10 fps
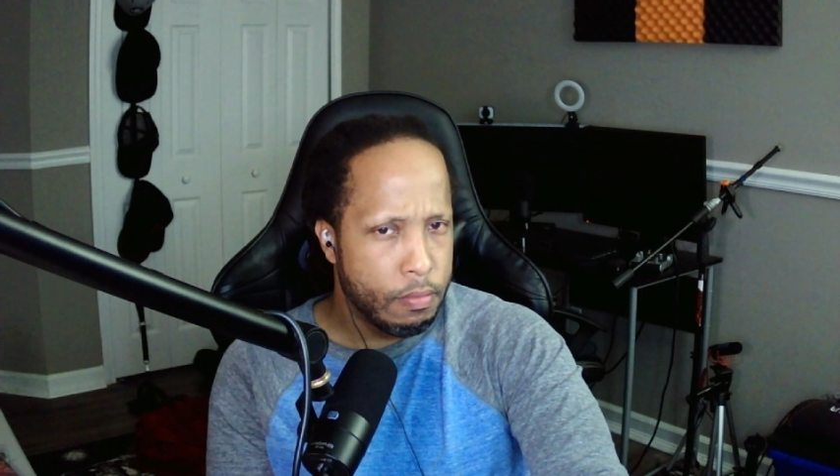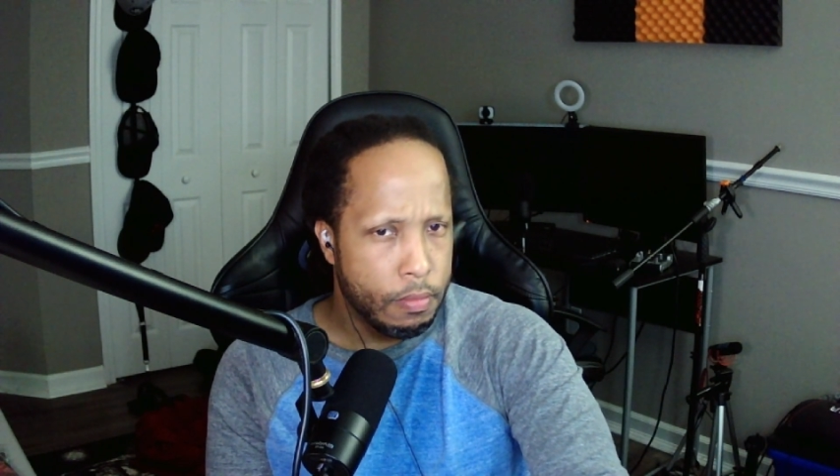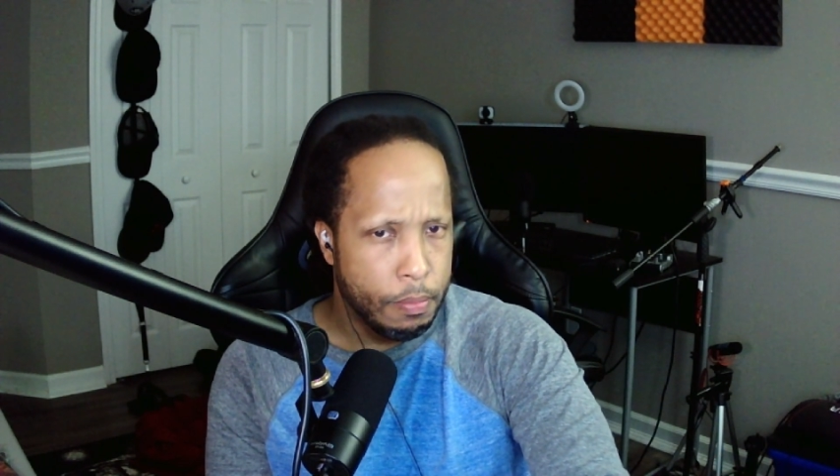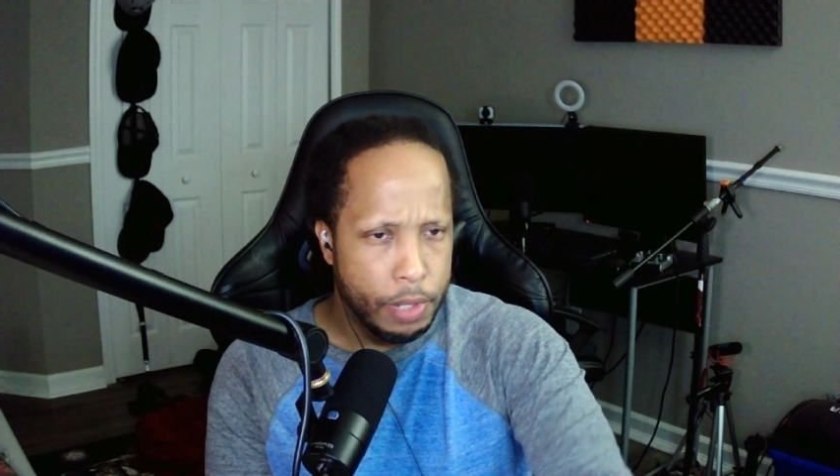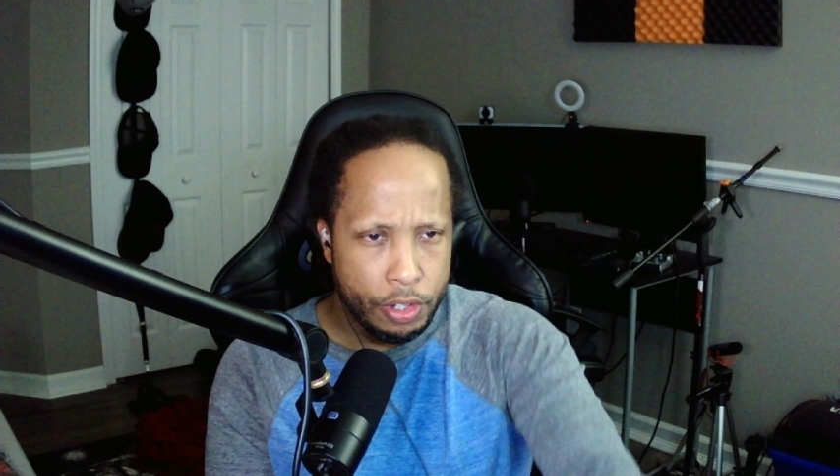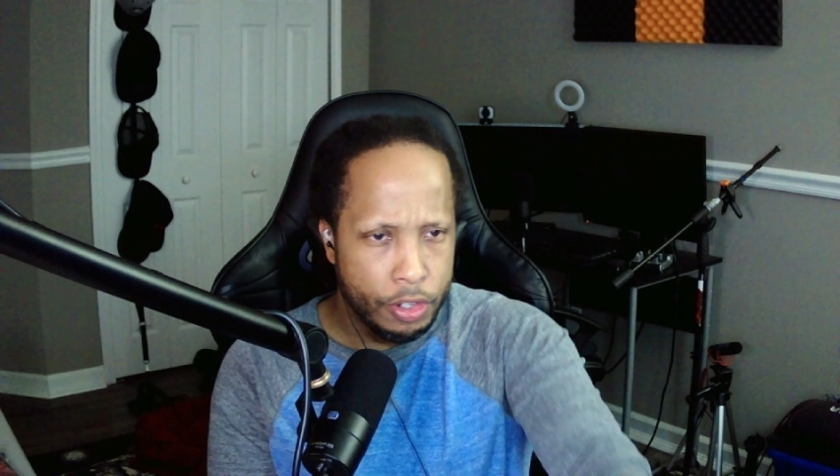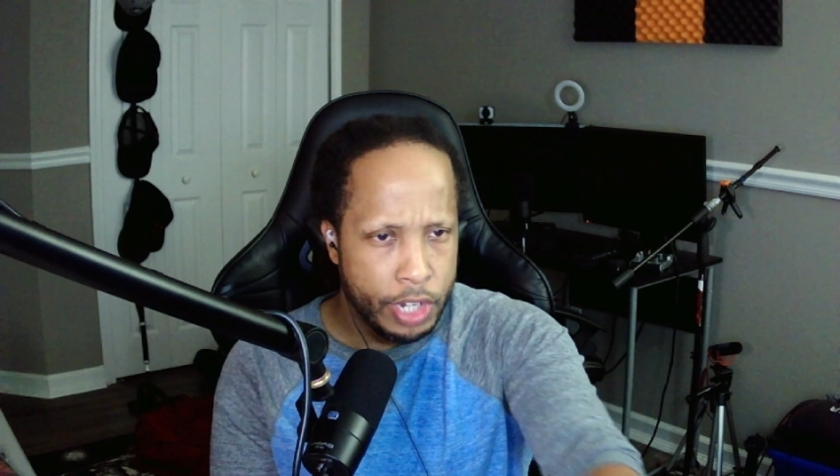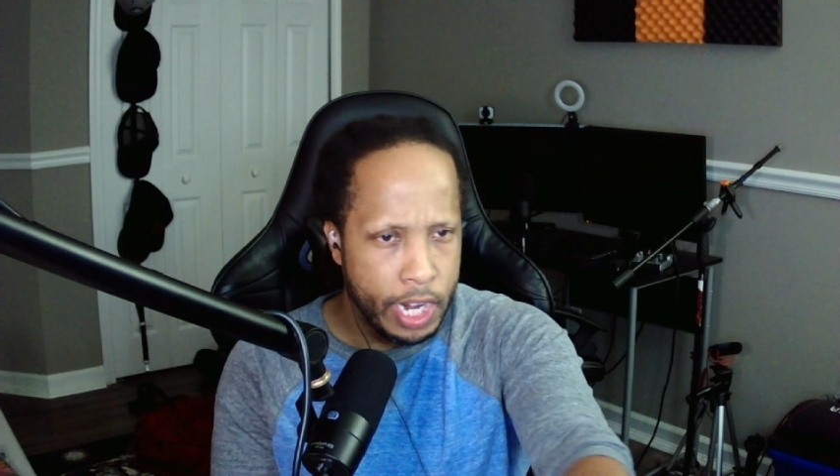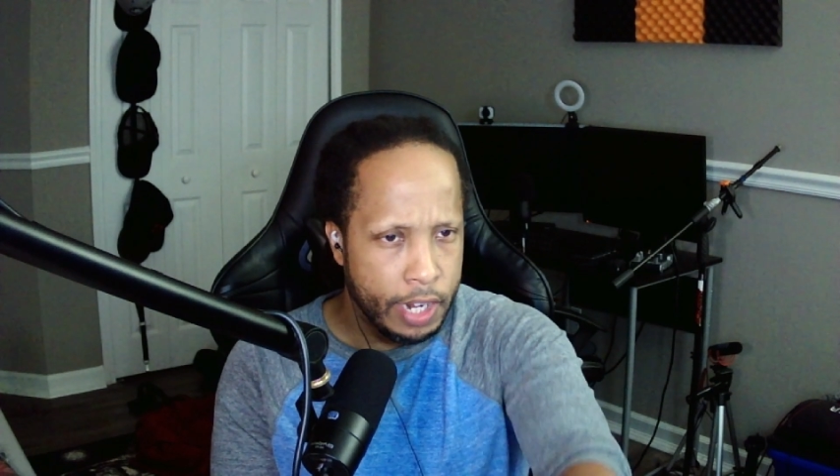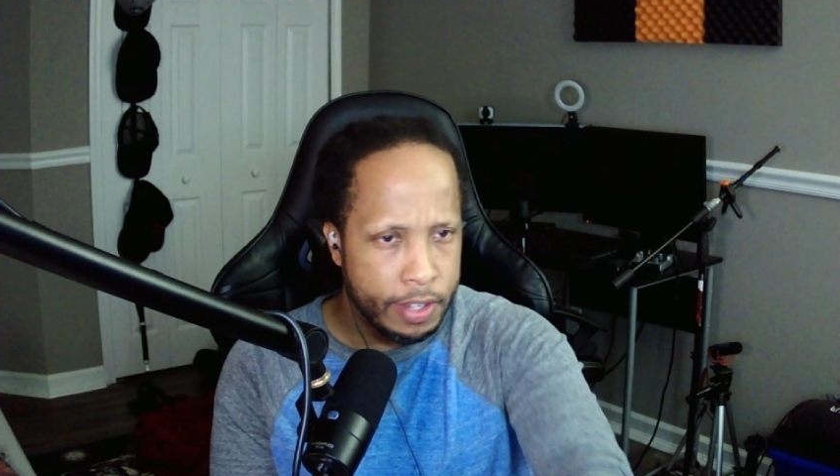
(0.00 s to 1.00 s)
But you
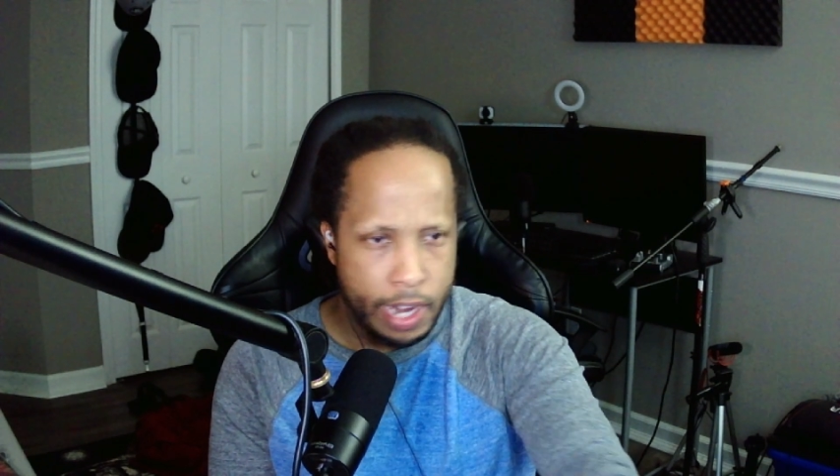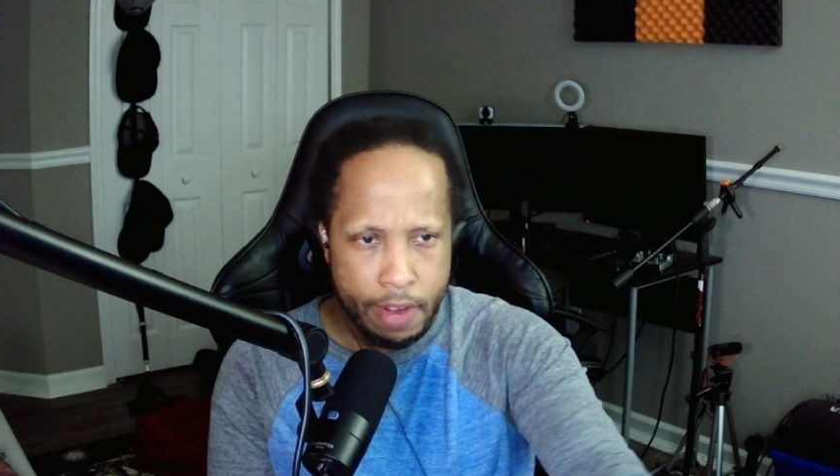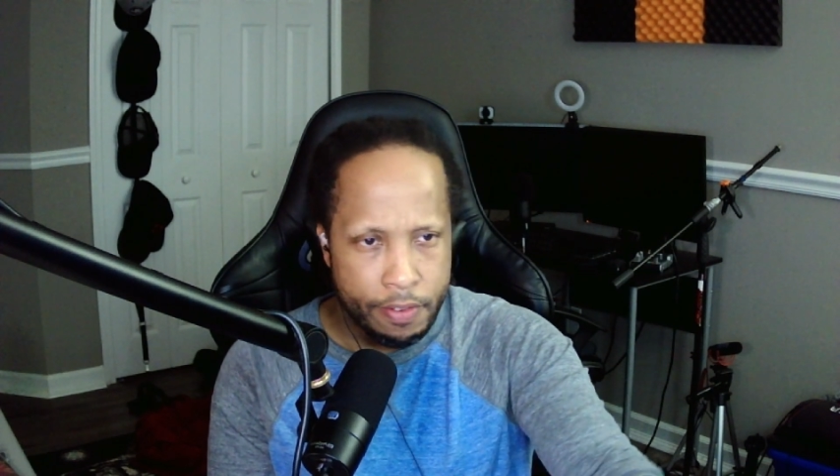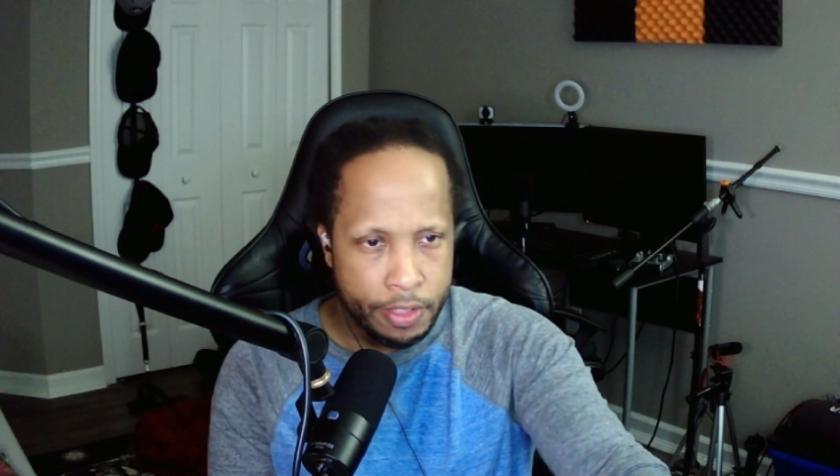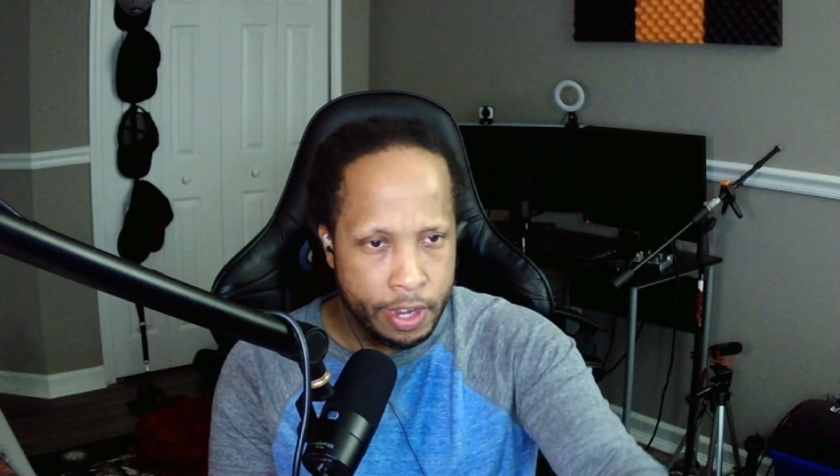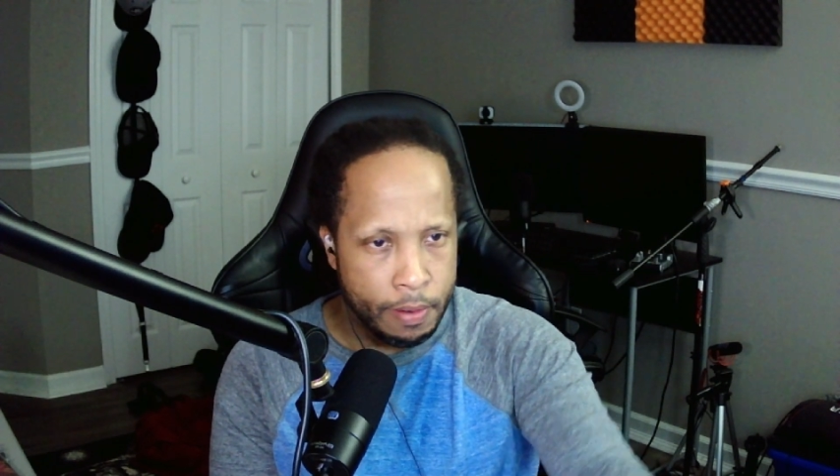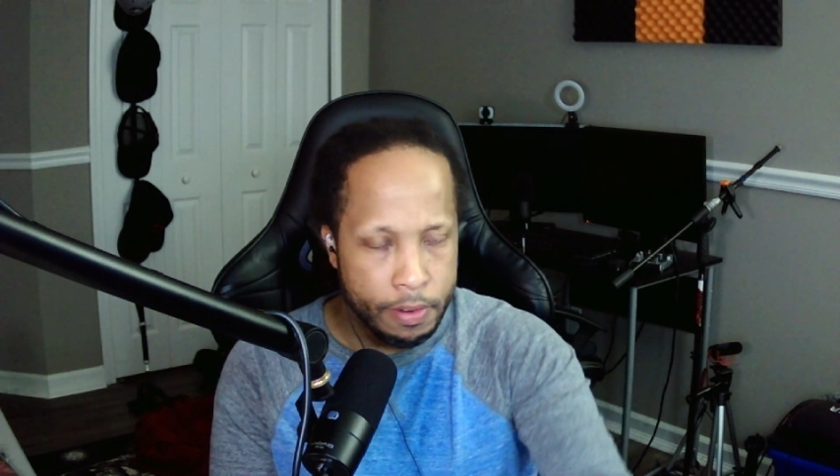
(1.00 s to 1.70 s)
change everything.